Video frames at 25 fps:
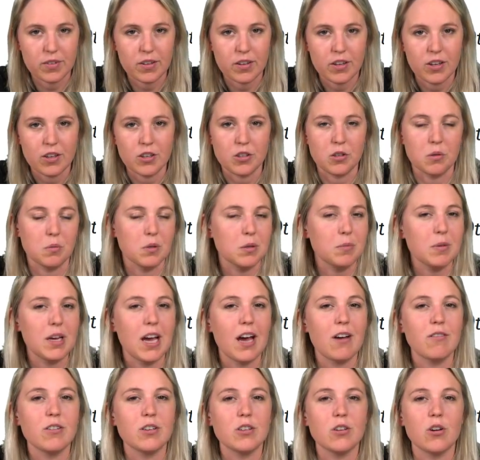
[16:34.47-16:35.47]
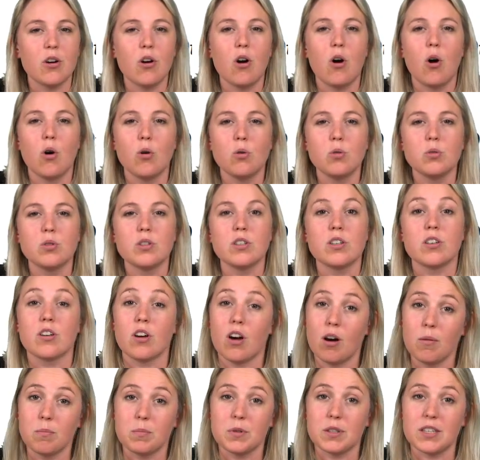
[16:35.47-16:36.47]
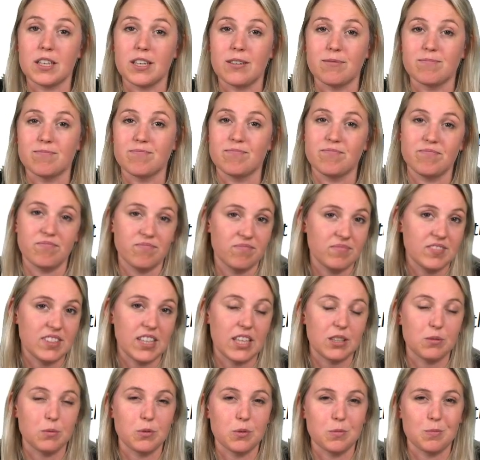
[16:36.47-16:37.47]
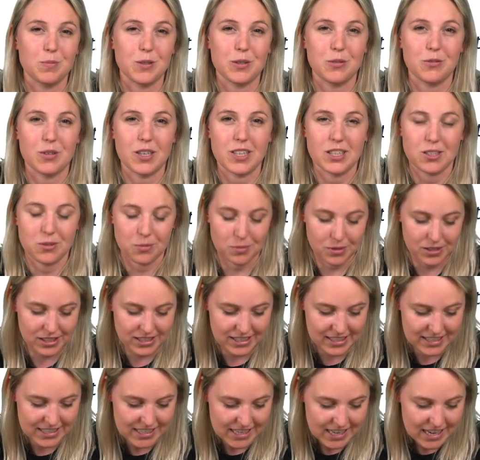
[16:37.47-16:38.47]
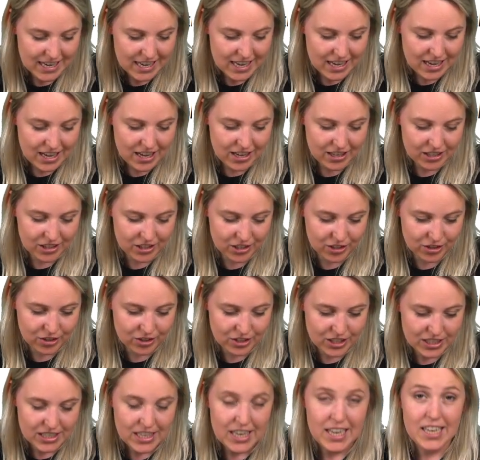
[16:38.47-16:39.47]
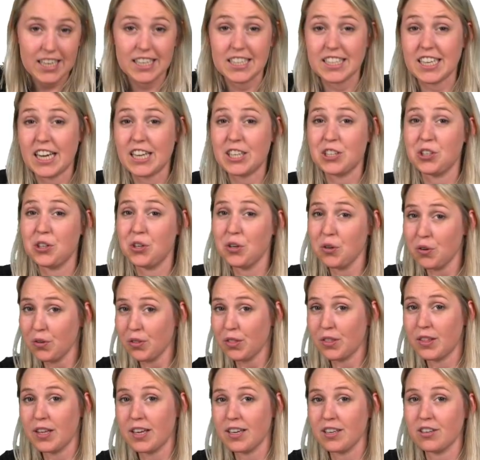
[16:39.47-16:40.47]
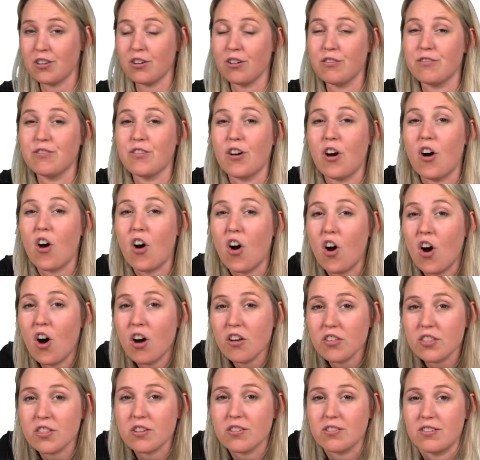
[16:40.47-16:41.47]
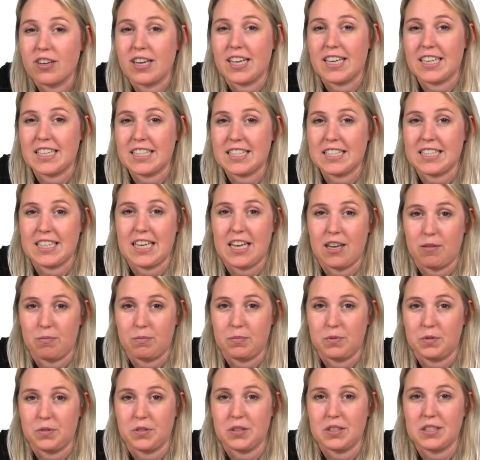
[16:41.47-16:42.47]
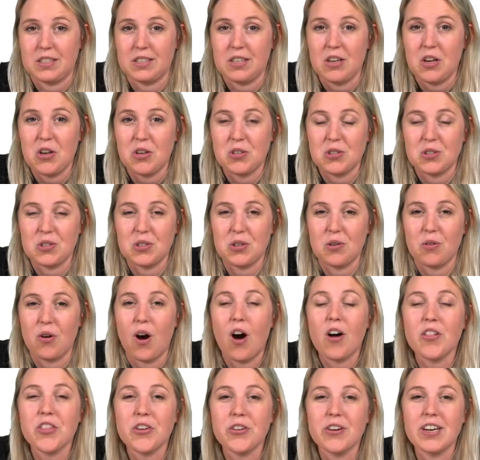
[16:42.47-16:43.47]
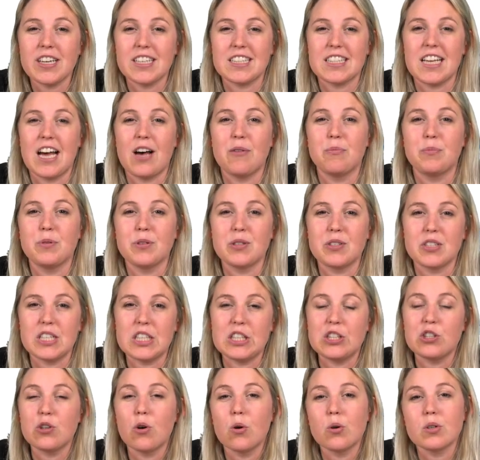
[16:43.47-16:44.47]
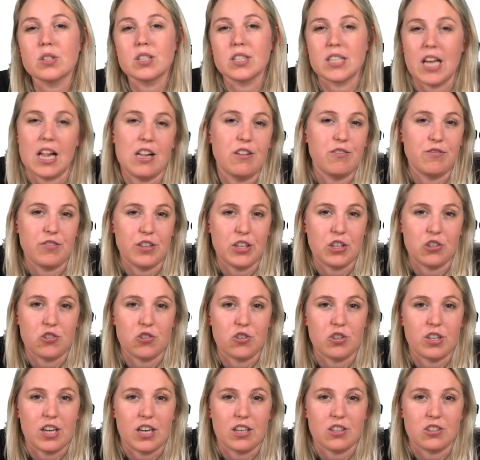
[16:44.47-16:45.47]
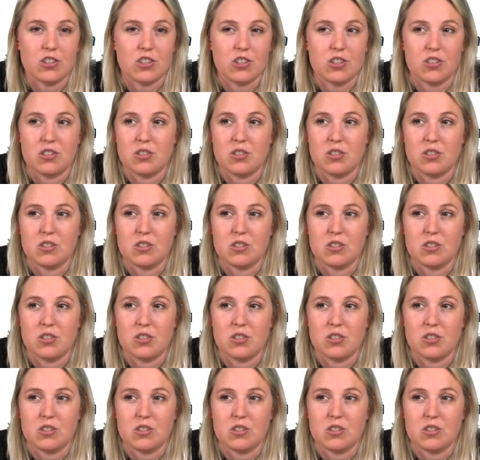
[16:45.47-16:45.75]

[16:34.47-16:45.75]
You will be having your own company. That would be great, wouldn't it? Good. Can you think of other examples? So other examples in your self-introduction.